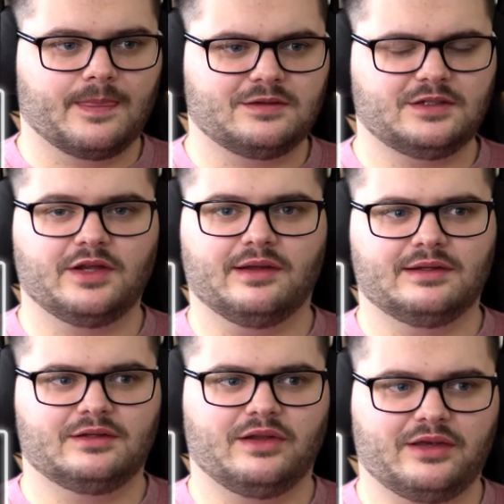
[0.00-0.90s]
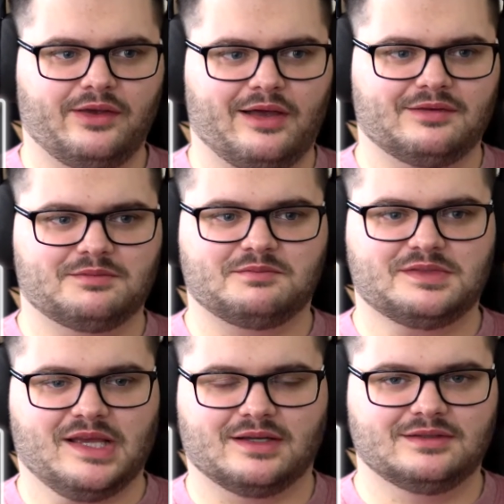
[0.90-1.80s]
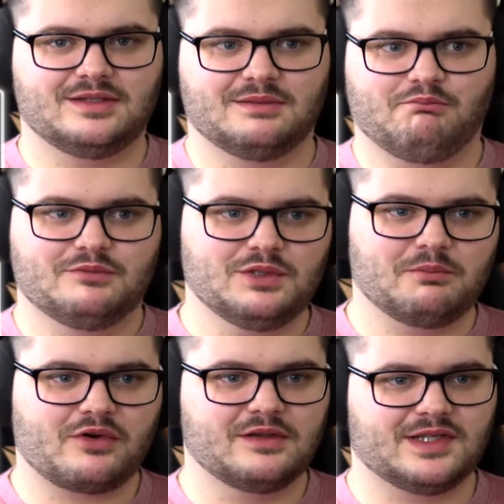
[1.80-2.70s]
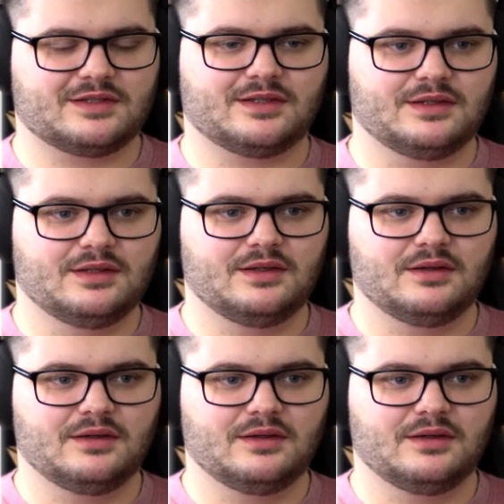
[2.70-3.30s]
So, you know, you have a second to sort of process it.